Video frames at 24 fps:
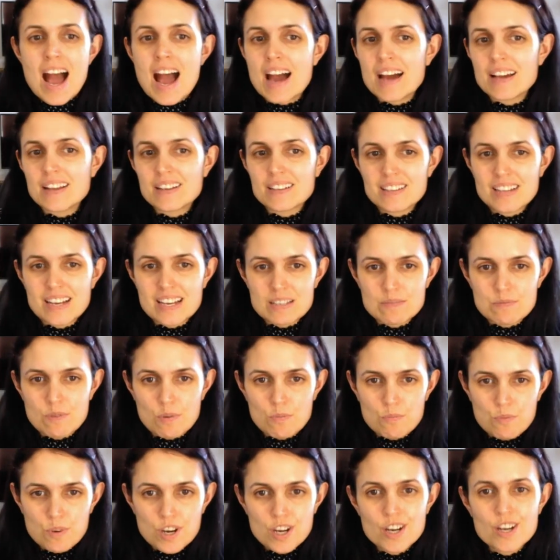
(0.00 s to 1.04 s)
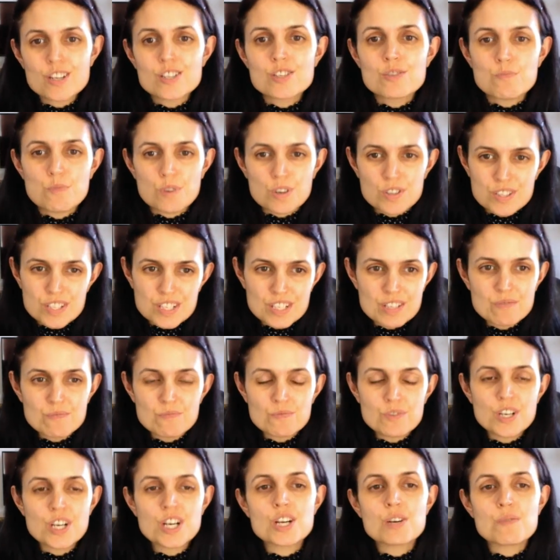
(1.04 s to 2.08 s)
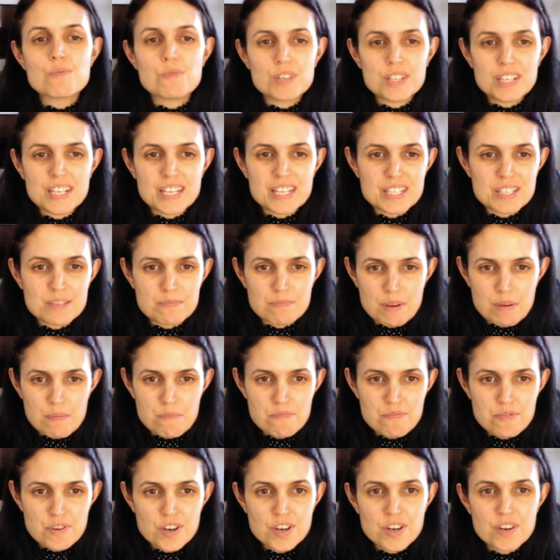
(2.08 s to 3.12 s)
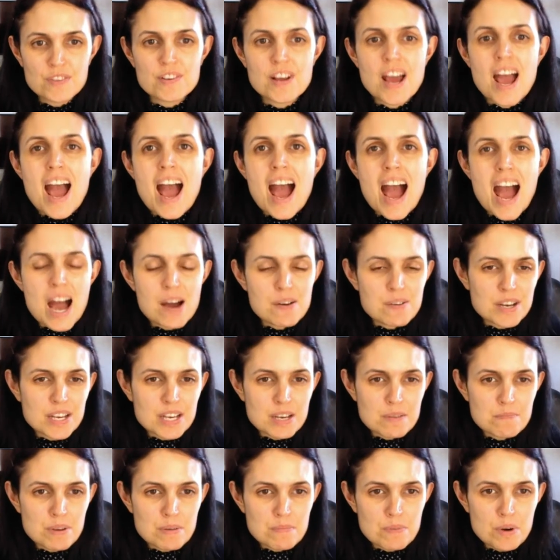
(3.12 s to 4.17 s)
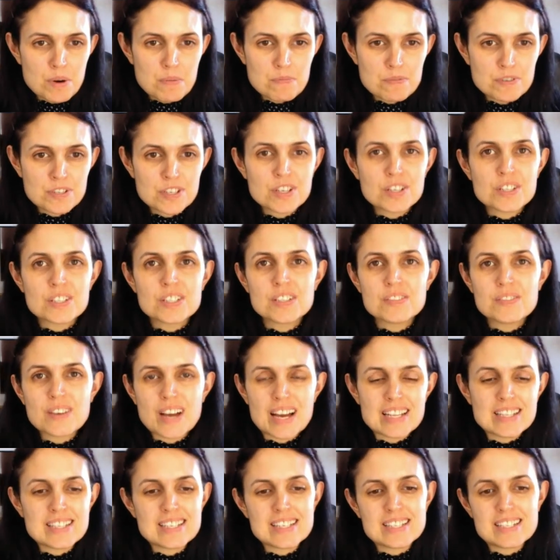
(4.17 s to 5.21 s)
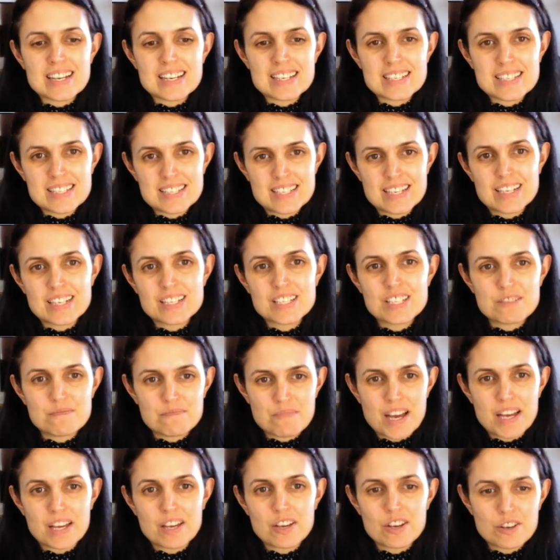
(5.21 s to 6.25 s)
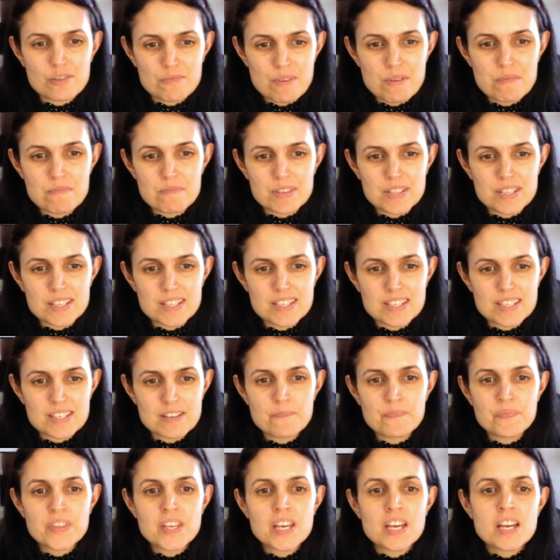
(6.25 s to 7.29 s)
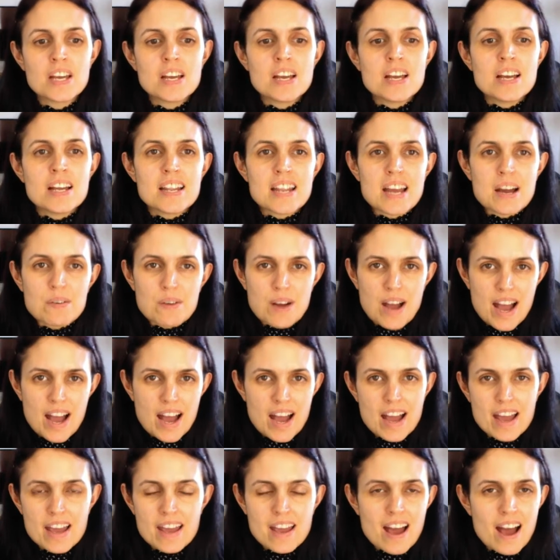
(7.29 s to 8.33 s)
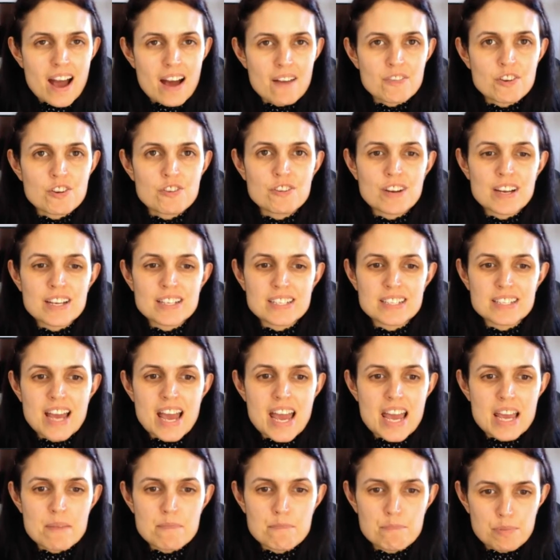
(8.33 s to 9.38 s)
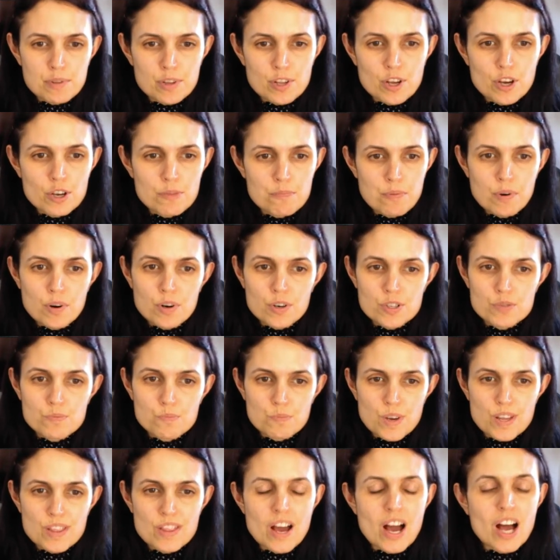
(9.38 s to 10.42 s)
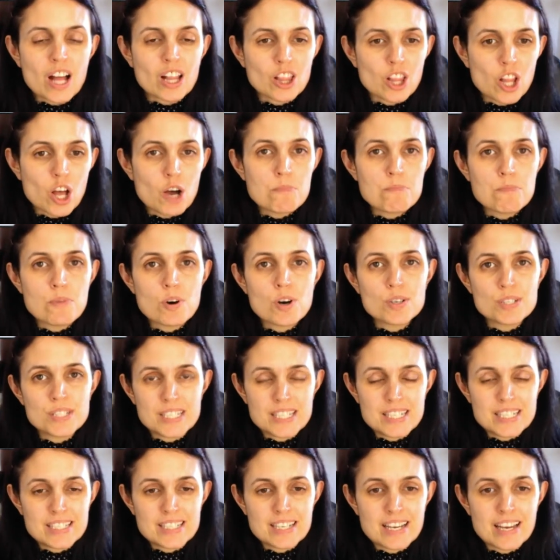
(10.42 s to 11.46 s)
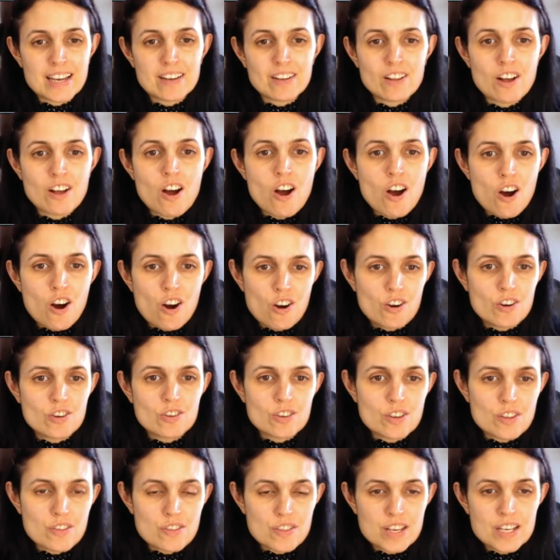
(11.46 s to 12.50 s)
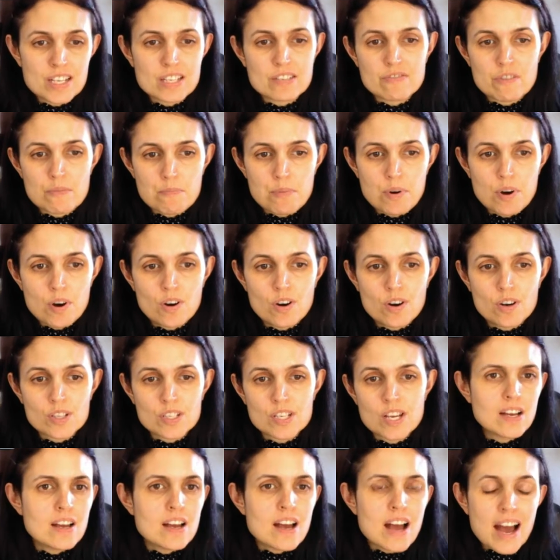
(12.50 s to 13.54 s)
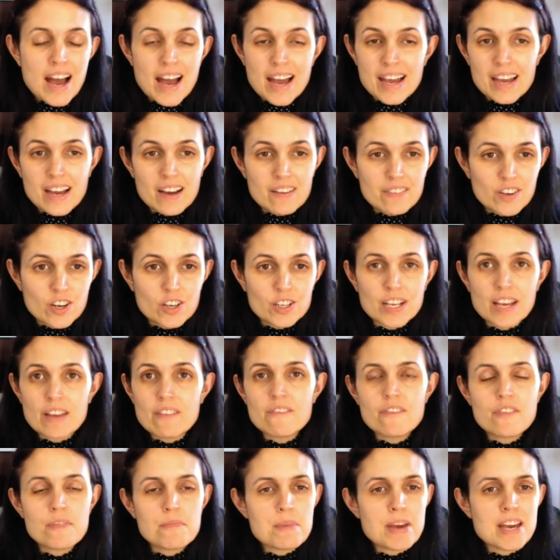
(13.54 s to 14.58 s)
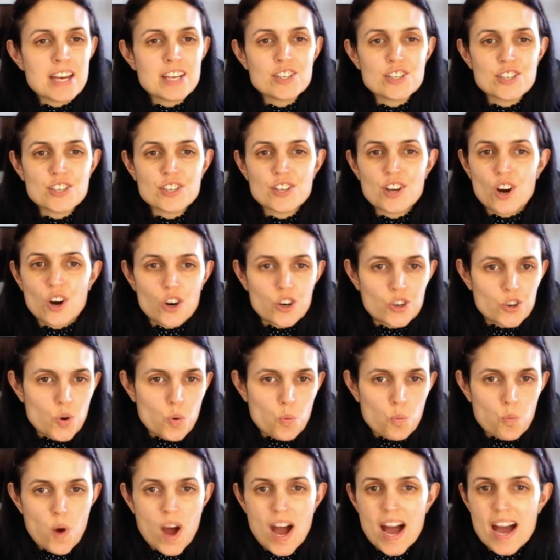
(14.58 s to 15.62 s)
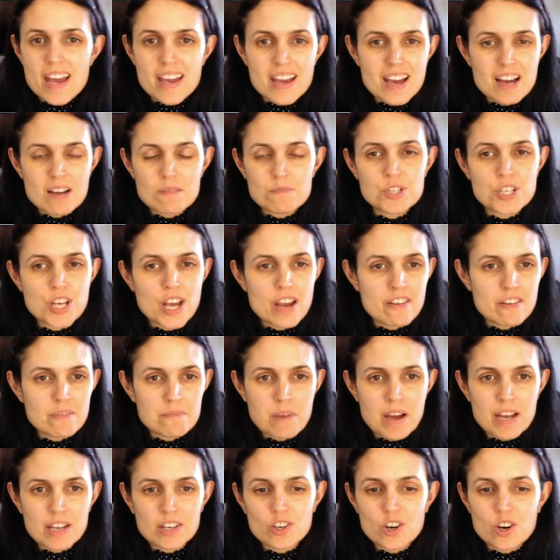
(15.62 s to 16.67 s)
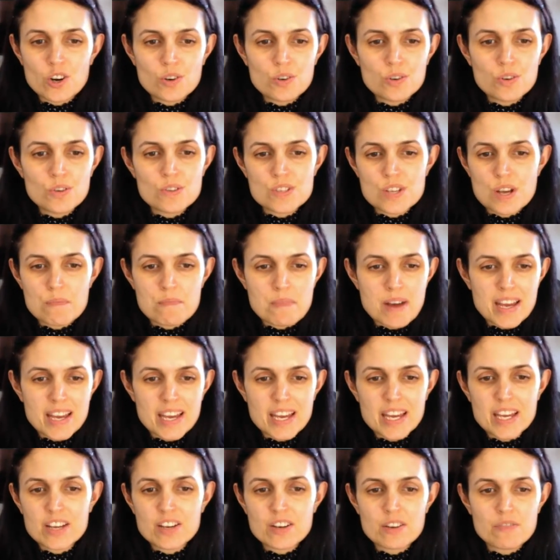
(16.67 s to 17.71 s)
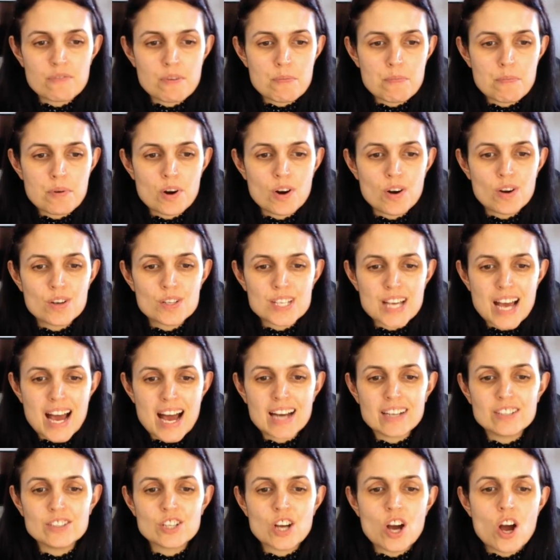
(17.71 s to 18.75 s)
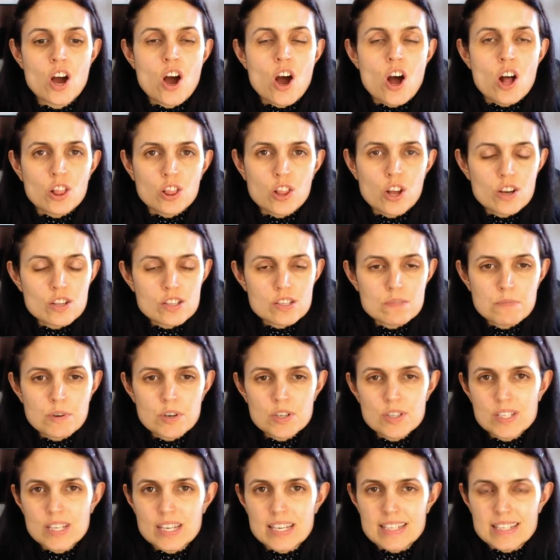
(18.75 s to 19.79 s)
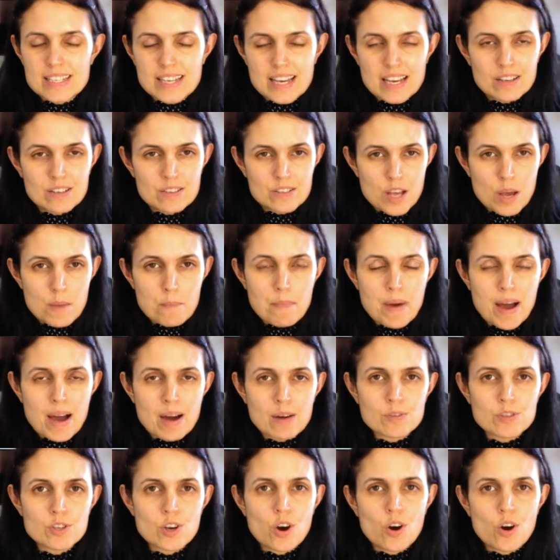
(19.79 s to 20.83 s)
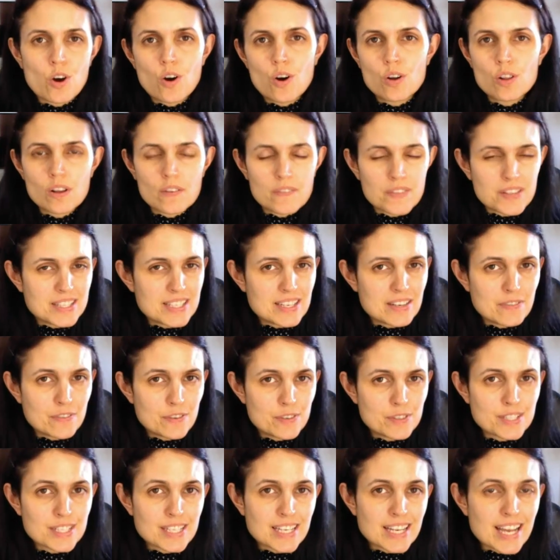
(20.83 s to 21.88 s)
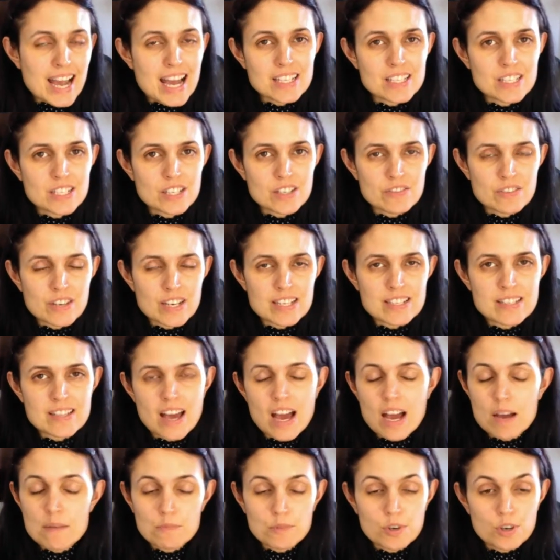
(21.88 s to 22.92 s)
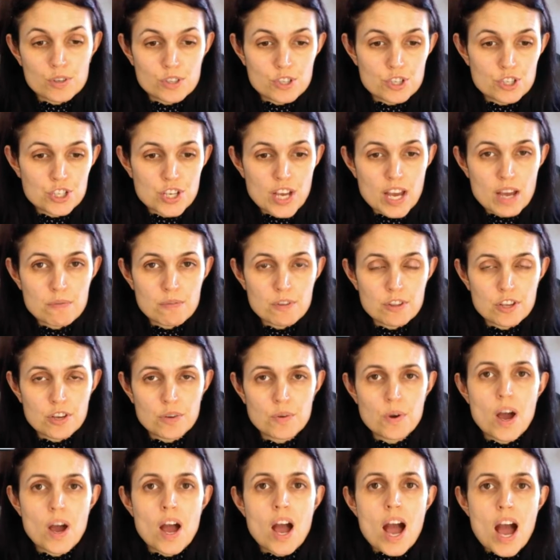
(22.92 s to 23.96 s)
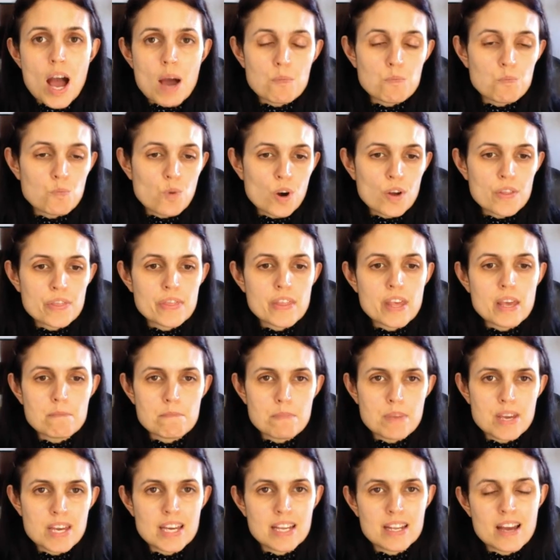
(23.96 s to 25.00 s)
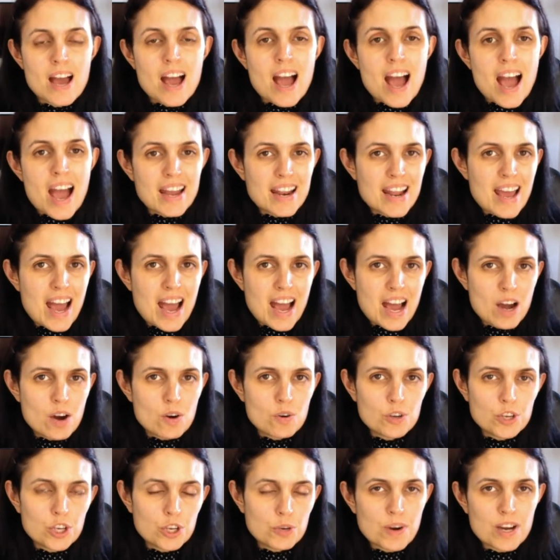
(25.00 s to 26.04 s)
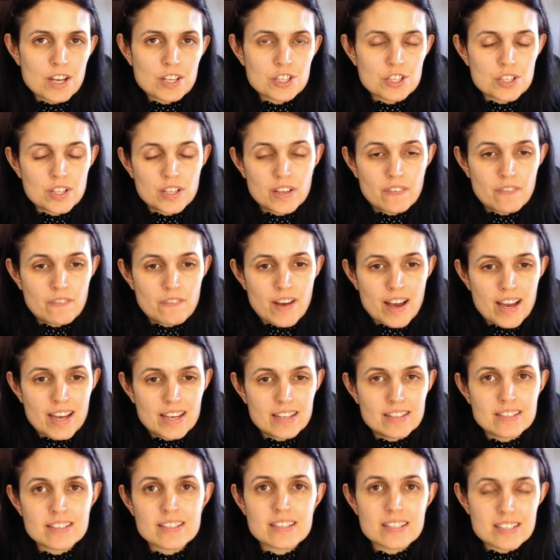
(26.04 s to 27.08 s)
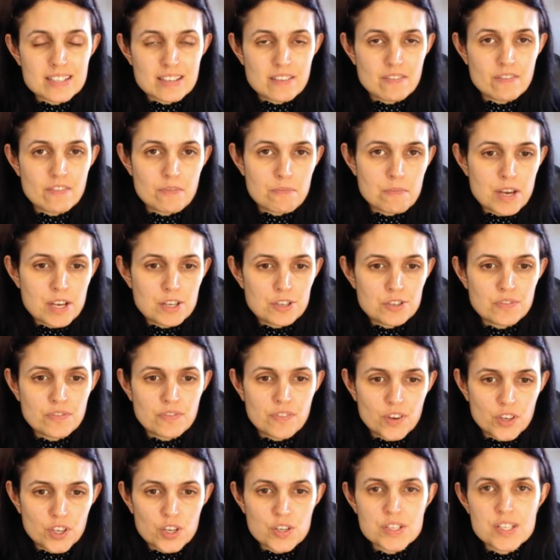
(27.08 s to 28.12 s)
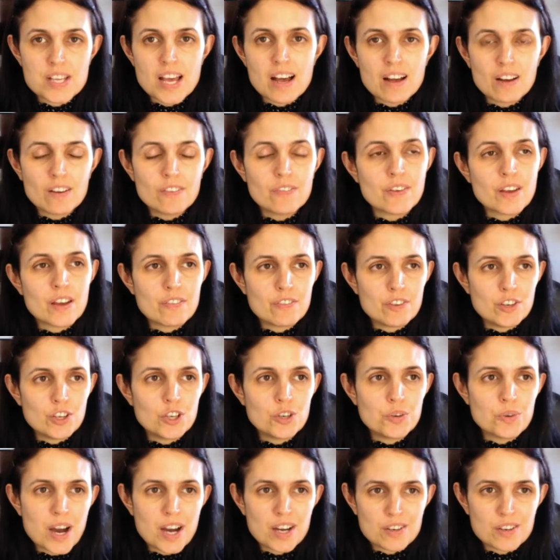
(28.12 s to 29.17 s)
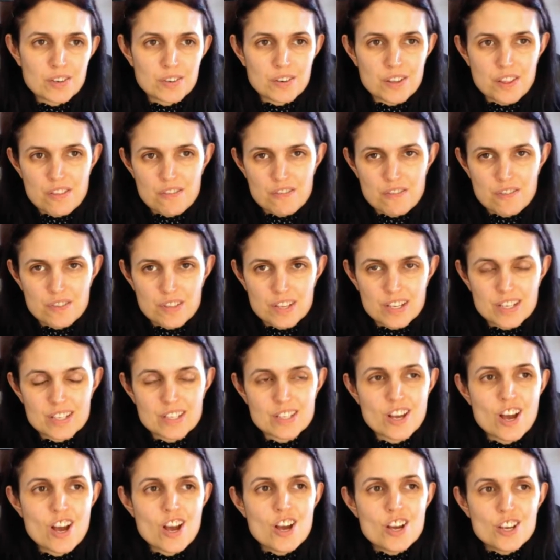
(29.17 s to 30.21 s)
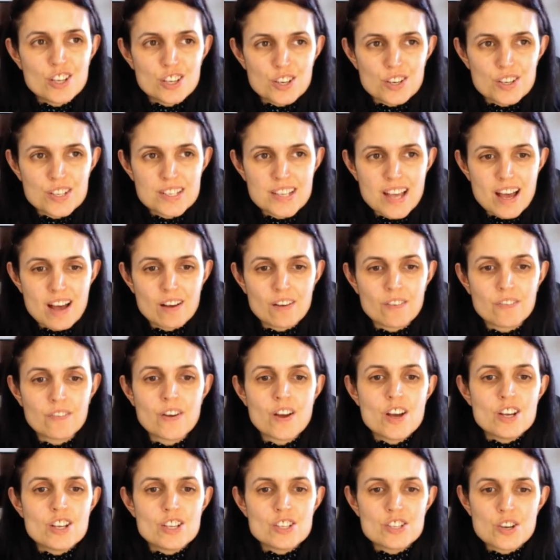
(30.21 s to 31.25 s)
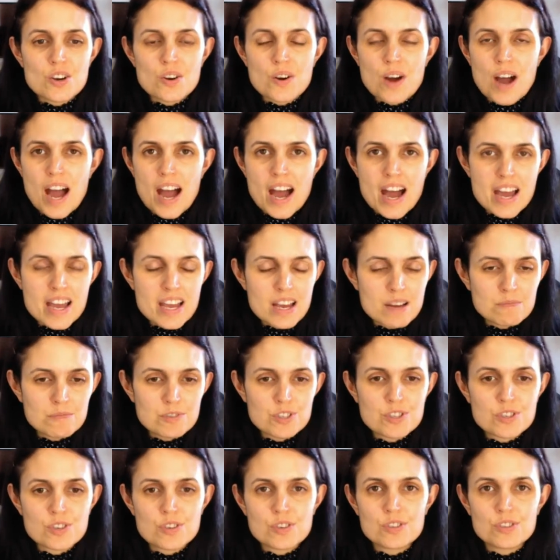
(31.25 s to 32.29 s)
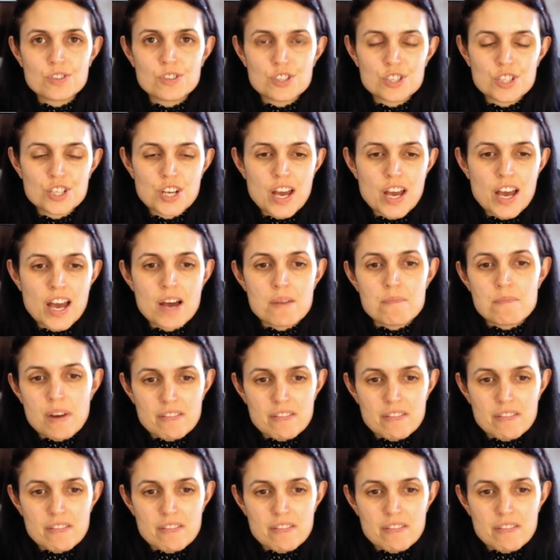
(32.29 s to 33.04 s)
analyze what worked, what didn't work, what needs to be improved, how I can be more productive, and did I stick to my commitments. Now, I have created a blog post with a lot more detail on this report. I have got information on why I'm sharing my goals and my income report, and lots more details about all of the different categories that I'm going to share with you and what they mean and how you actually find this information for yourself if you are going through this yourself. So I am just going to share my